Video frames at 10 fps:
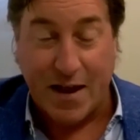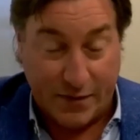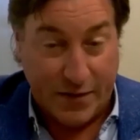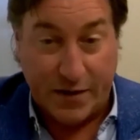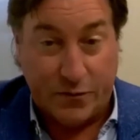
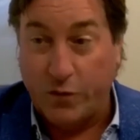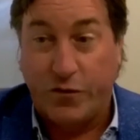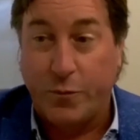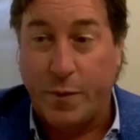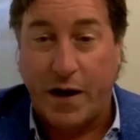And then
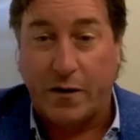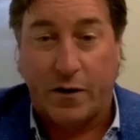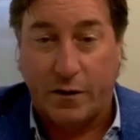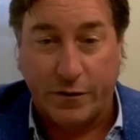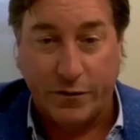what's your
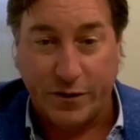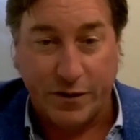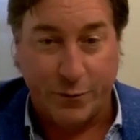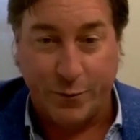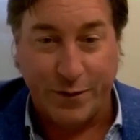background
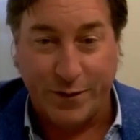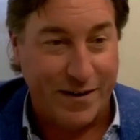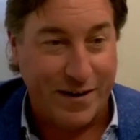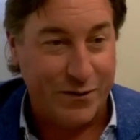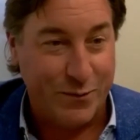is really
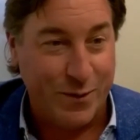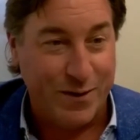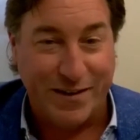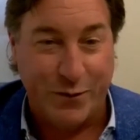the next one.